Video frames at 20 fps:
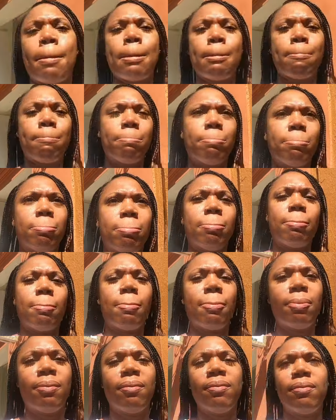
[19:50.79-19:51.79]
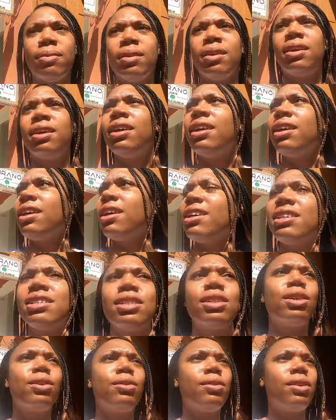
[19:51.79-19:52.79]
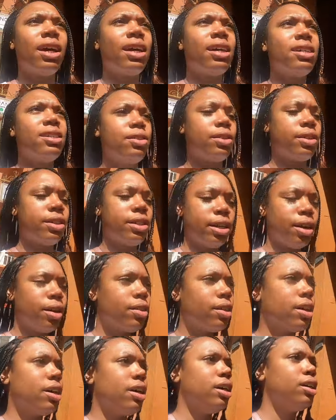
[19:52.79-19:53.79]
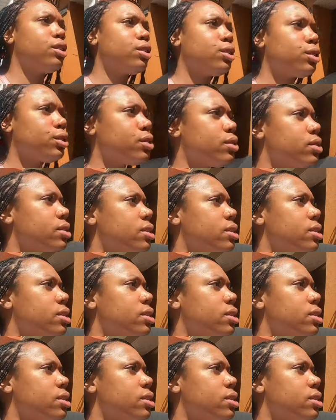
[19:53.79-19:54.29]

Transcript: I like it. It's so nice. You can see all the colors.